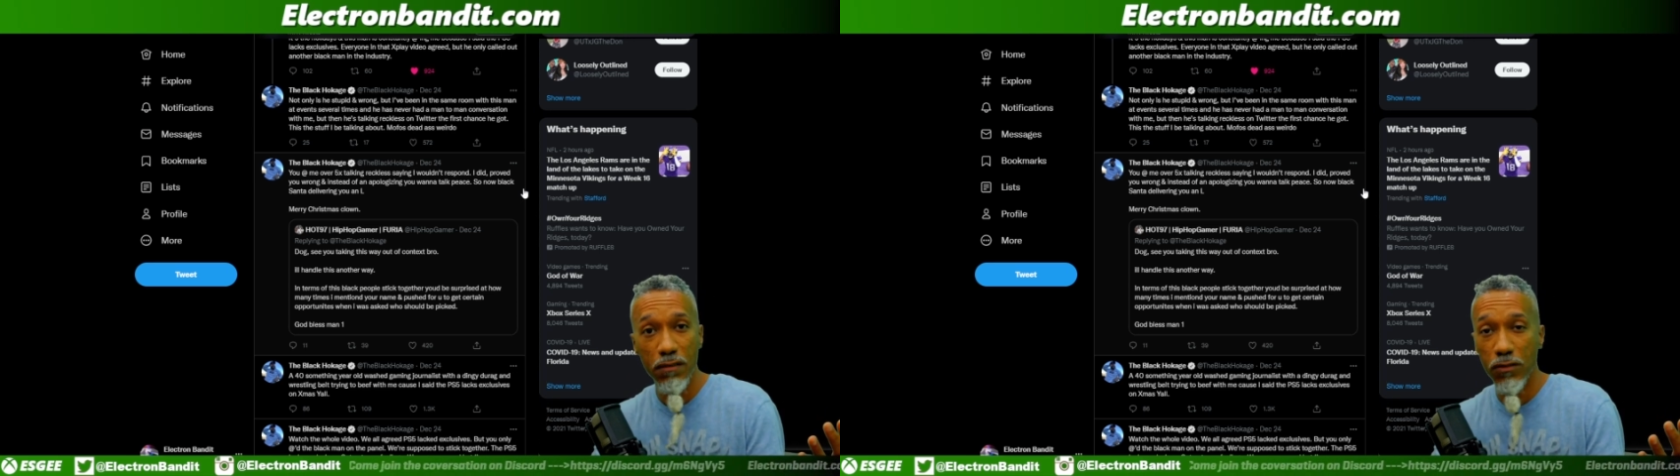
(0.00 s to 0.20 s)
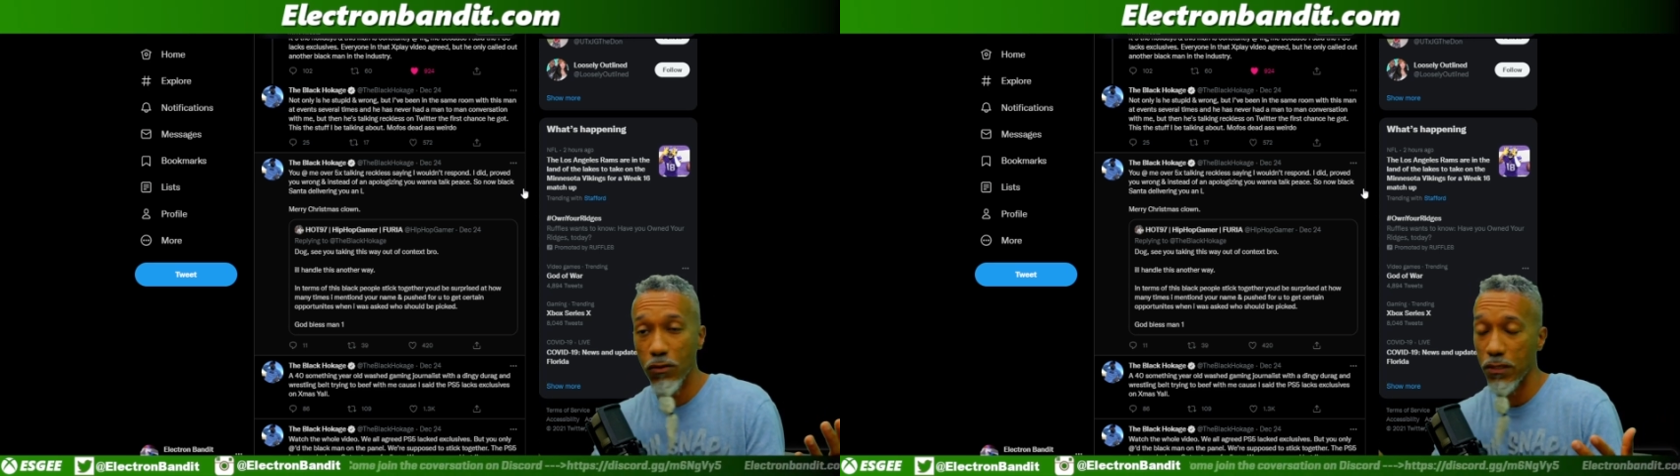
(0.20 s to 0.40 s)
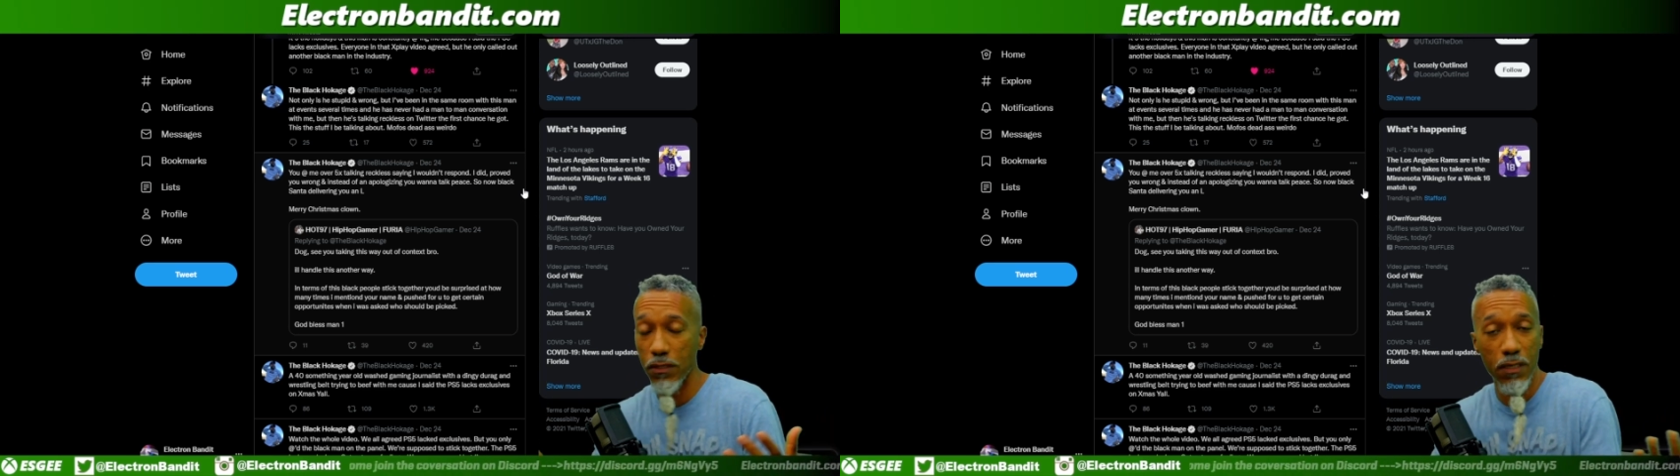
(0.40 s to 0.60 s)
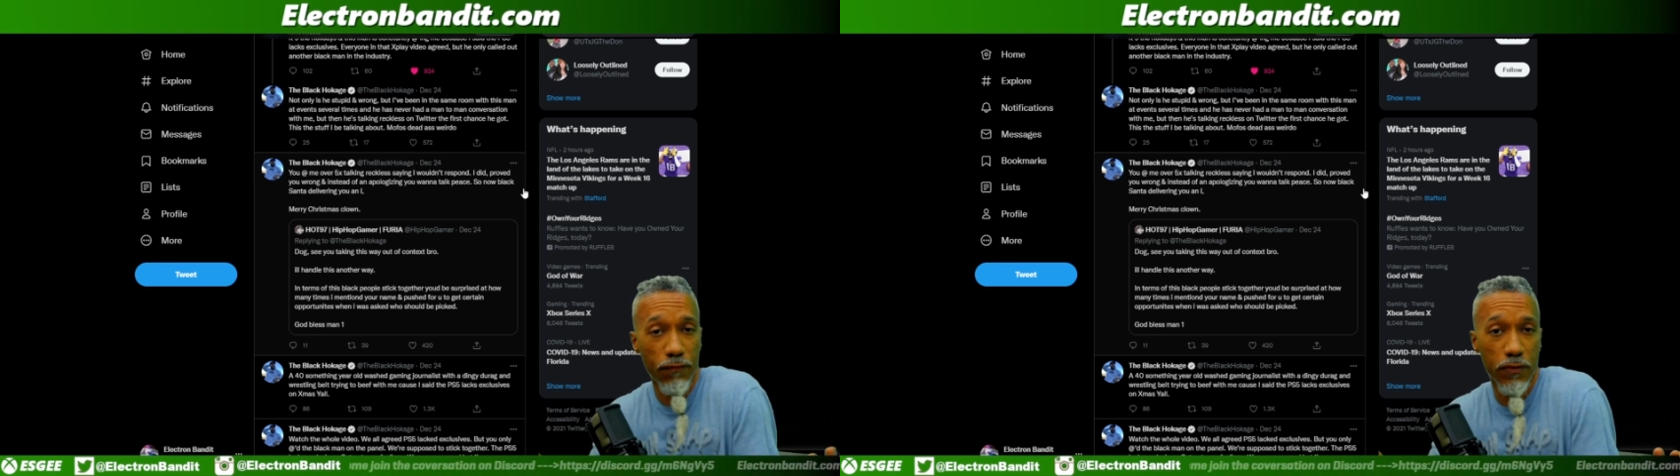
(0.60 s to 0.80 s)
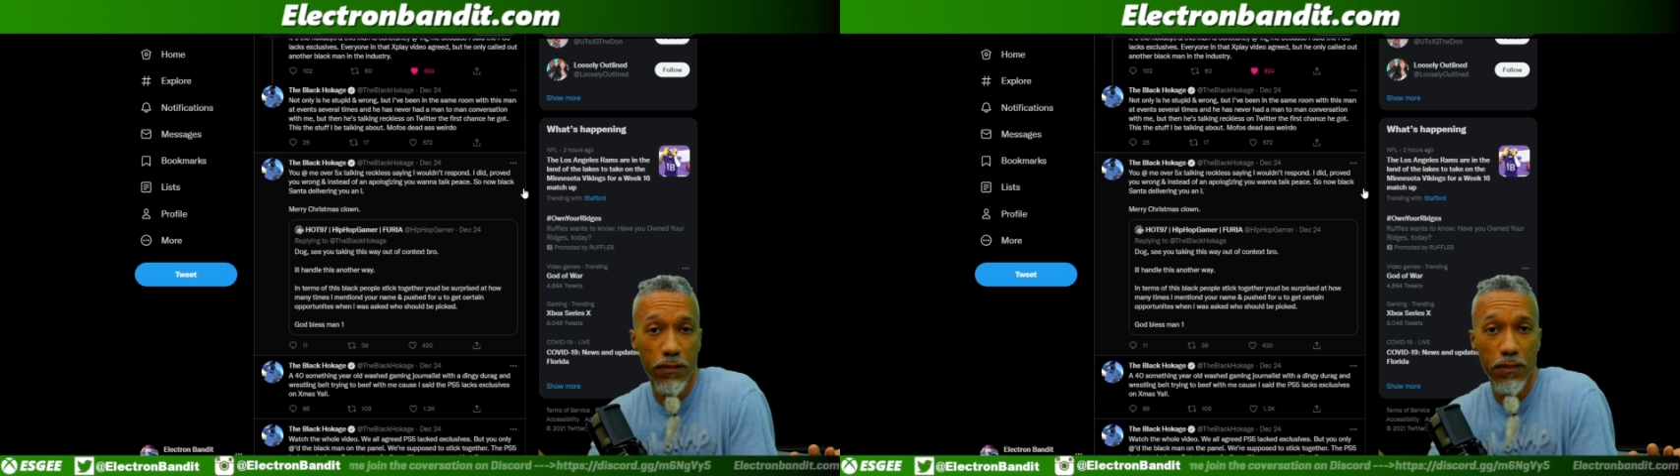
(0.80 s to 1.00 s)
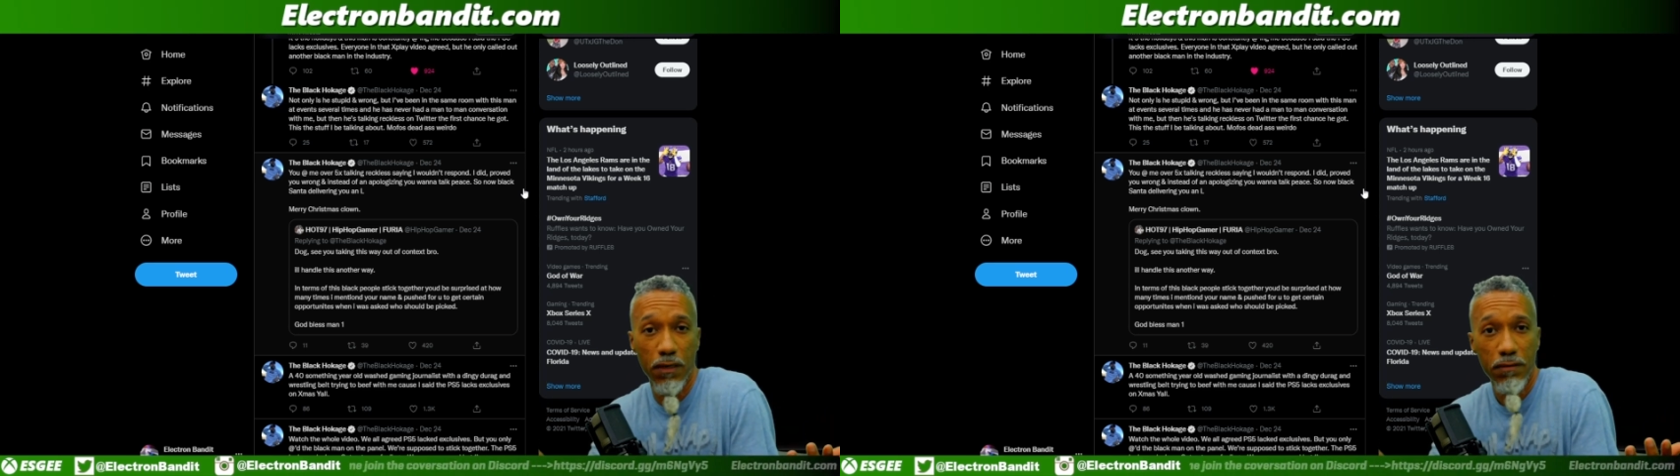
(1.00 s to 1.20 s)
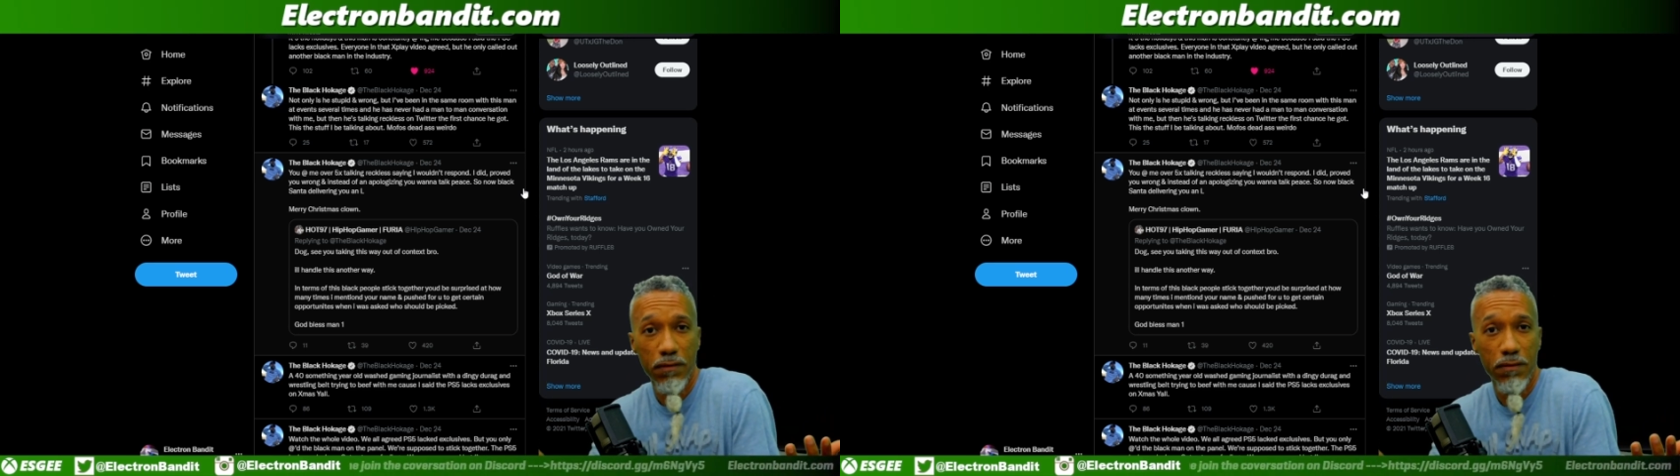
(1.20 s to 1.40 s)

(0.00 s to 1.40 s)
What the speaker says: so what's the difference, you know?